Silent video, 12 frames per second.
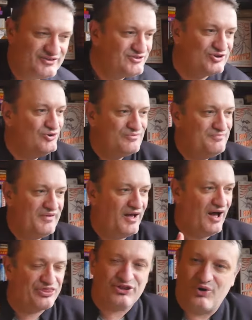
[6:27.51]
to
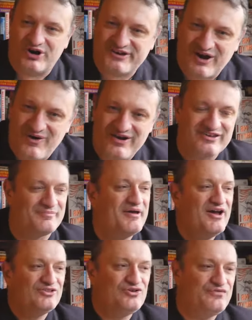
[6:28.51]
authoritarianism,
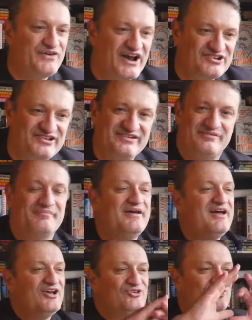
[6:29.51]
to fascism,
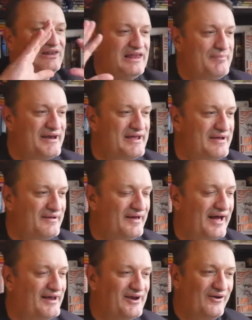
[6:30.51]
to limiting,
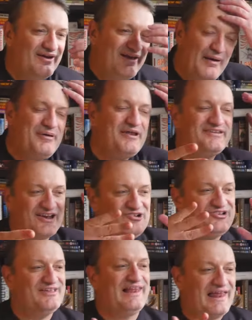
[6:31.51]
uh, you know, I mean,
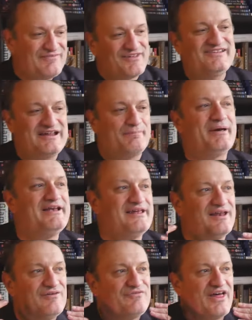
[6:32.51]
essentially the left has the opinion
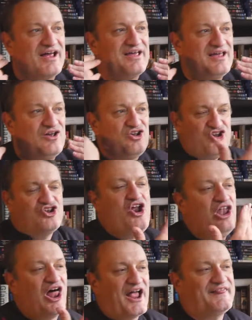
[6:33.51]
that if the, you, you
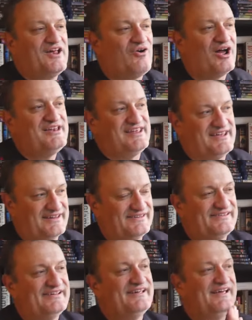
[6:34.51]
don't like their ideas,